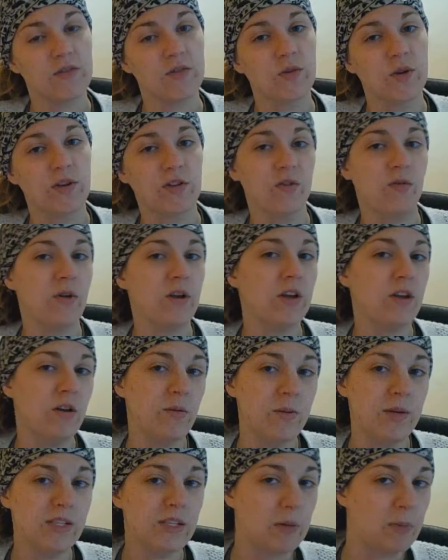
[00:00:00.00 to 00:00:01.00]
So I don't want you to
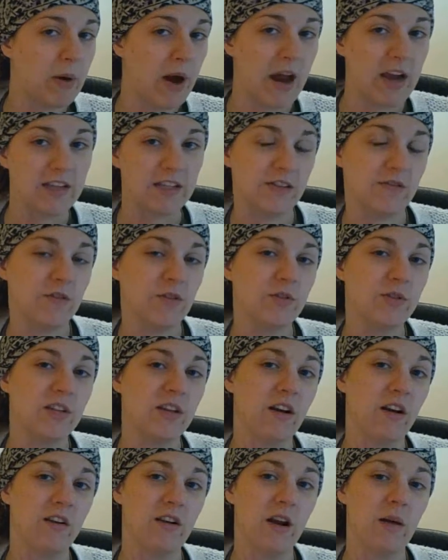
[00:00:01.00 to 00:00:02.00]
be surprised if you see our